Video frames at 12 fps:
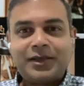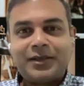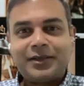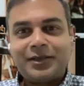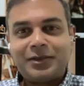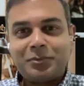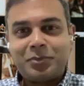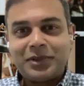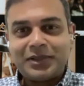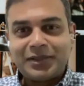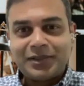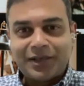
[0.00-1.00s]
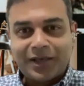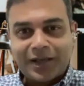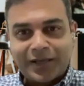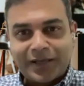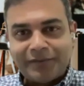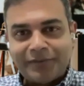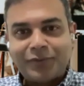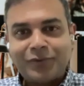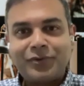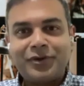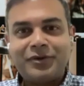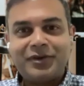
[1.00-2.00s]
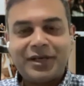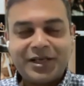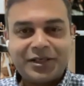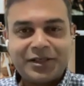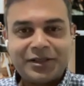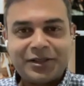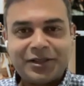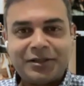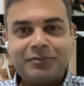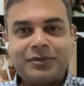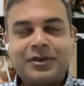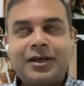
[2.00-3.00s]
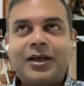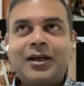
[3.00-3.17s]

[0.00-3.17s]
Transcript: either in personal life, or in relationships.